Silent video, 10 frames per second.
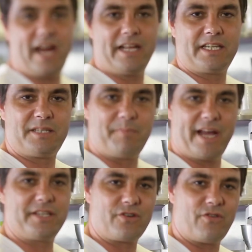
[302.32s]
and
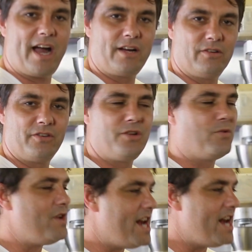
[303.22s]
expect crackle.
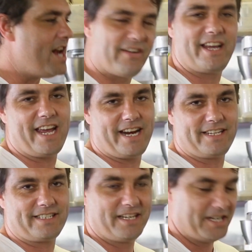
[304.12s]
You'll never get
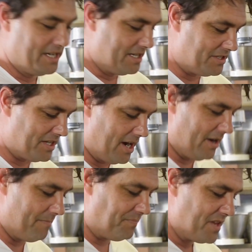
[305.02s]
it.
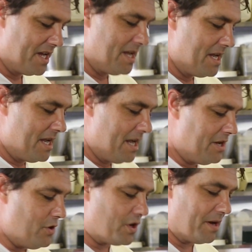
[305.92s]
So,
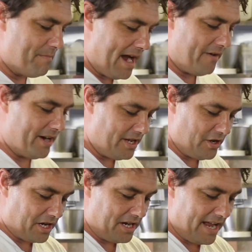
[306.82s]
You can marinate,
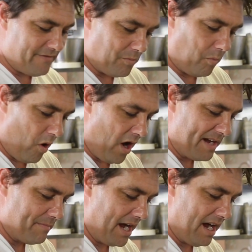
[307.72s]
you can even
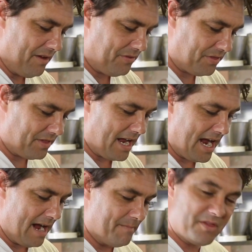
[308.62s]
wine bath
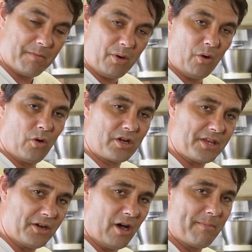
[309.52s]
the pork
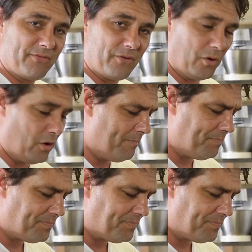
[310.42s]
the night before,